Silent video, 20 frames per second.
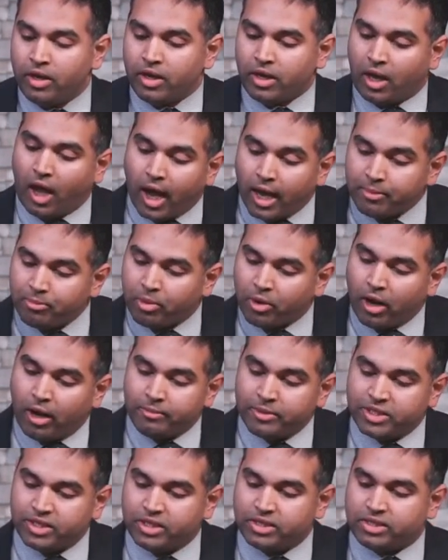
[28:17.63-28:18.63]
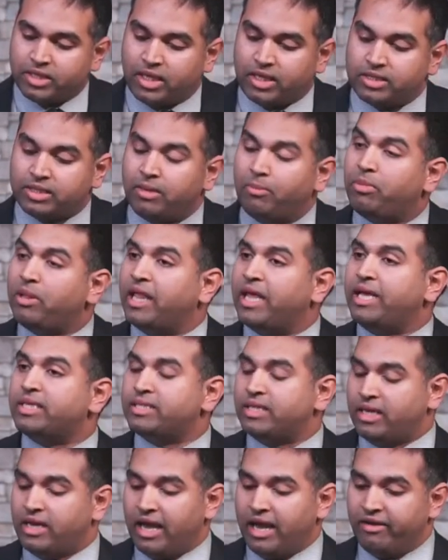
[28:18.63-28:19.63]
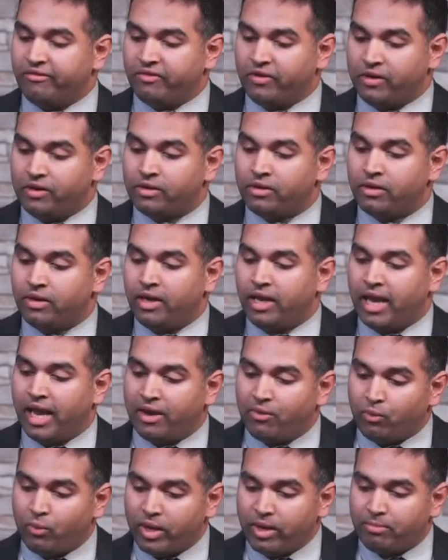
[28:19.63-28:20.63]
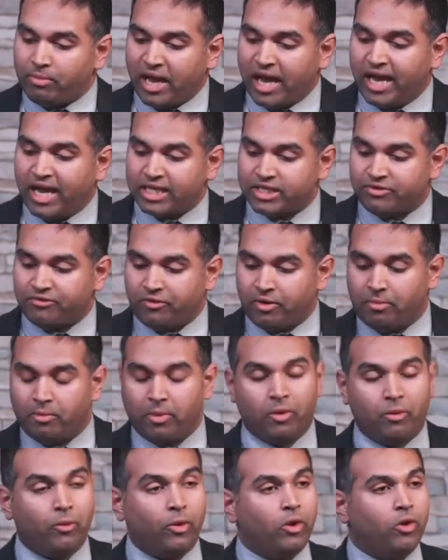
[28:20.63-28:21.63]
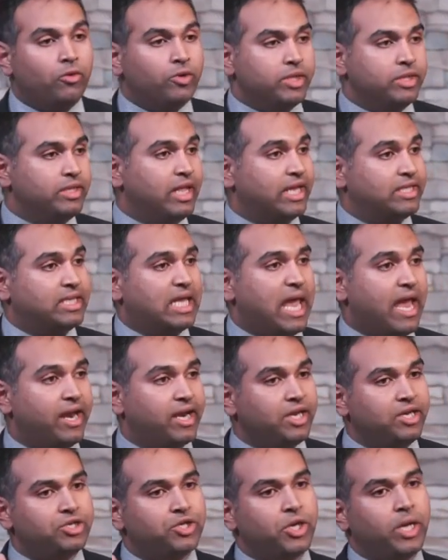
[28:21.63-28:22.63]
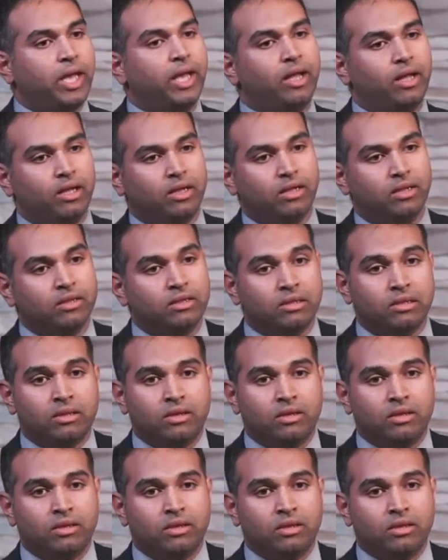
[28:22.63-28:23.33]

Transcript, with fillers: God promises us a place in heaven, and we pass from a road that's heading to hell